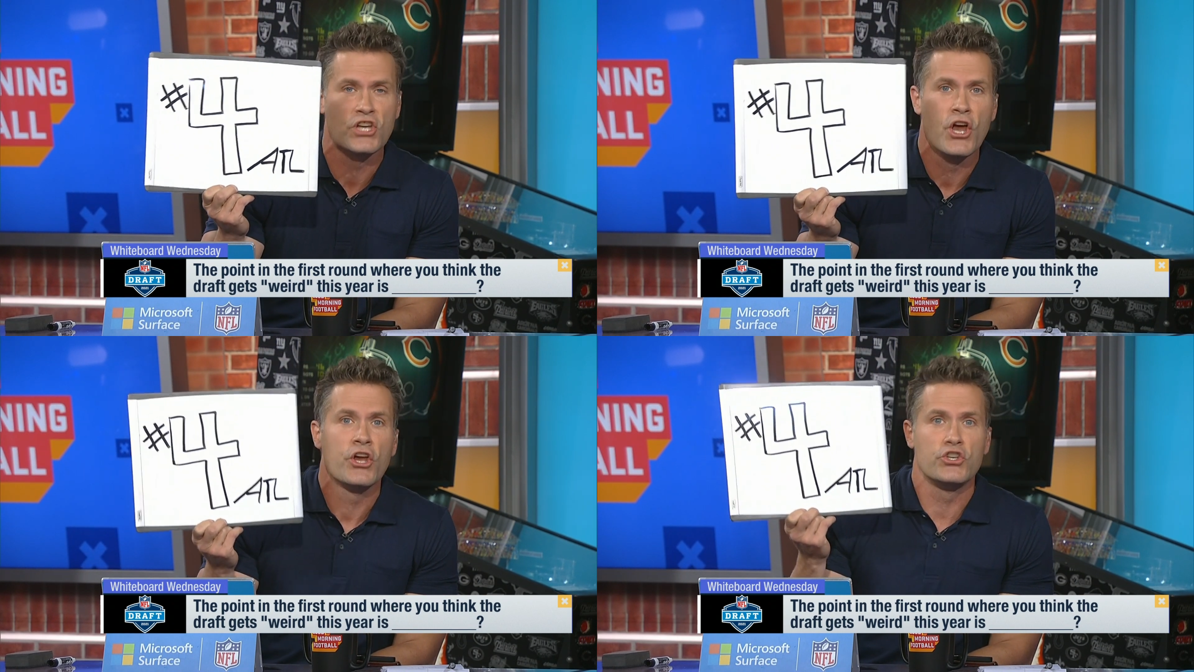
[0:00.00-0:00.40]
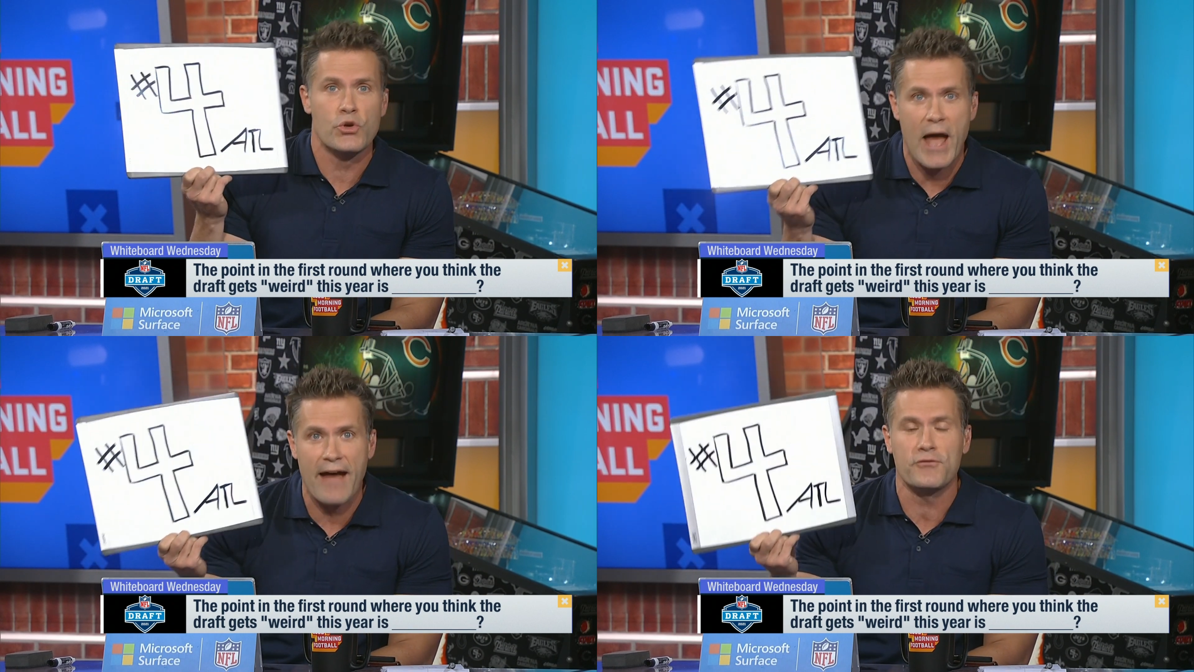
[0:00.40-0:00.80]
Pitts,
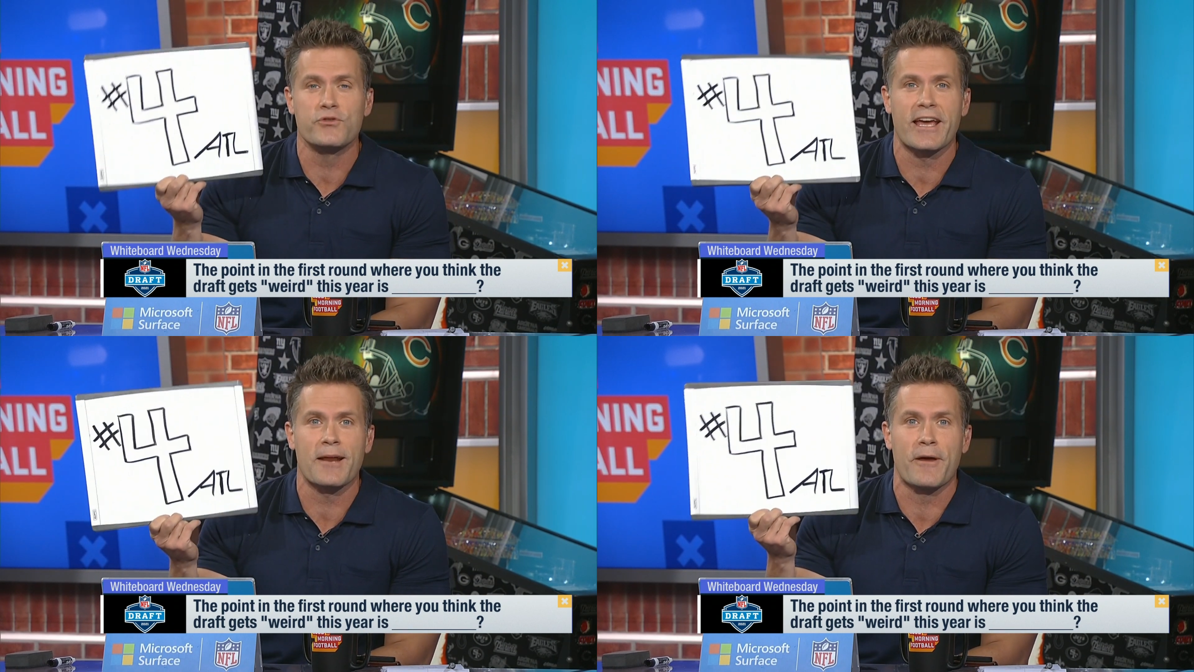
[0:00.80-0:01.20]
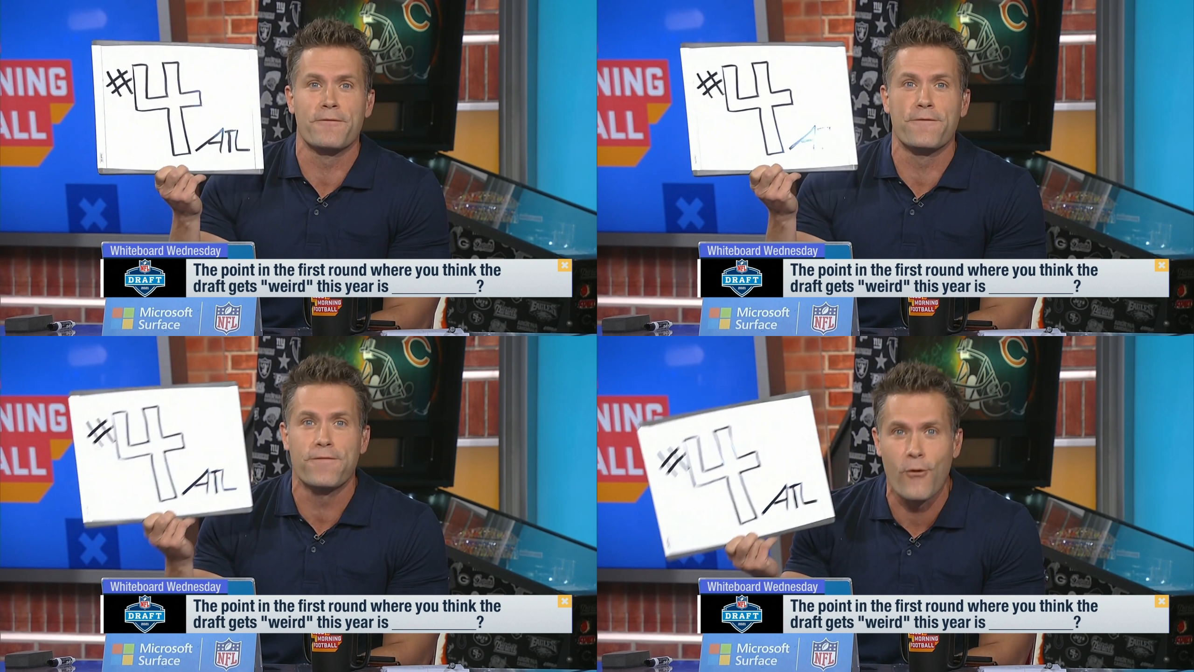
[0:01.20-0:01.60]
you have to get him at
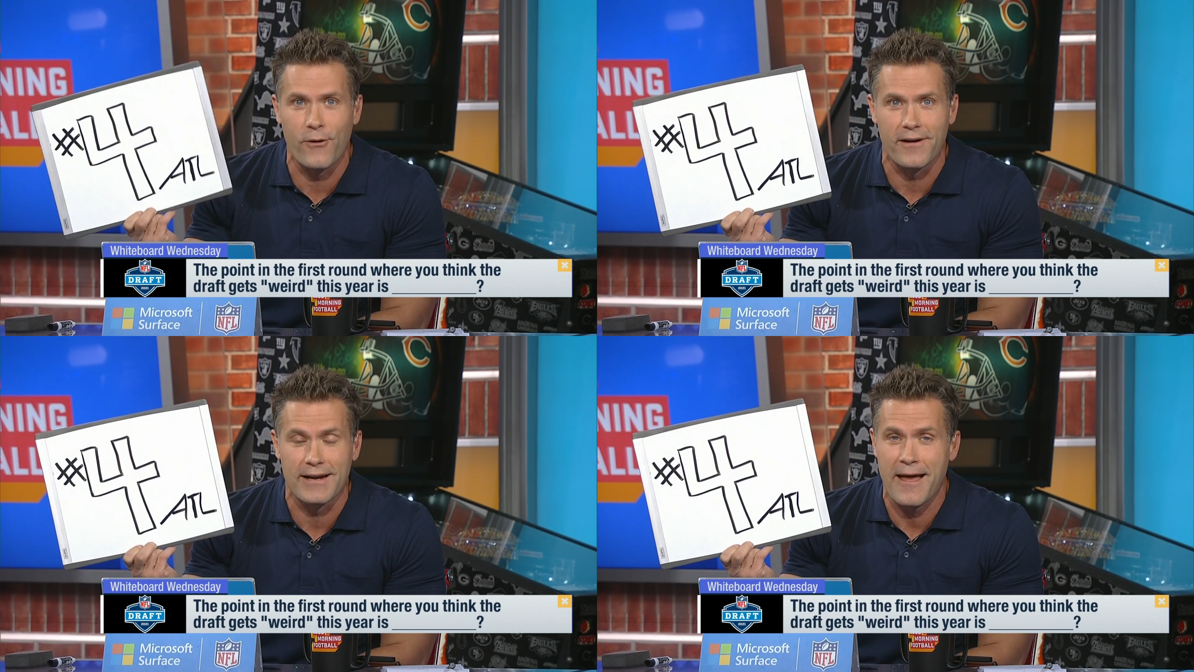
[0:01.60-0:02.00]
four.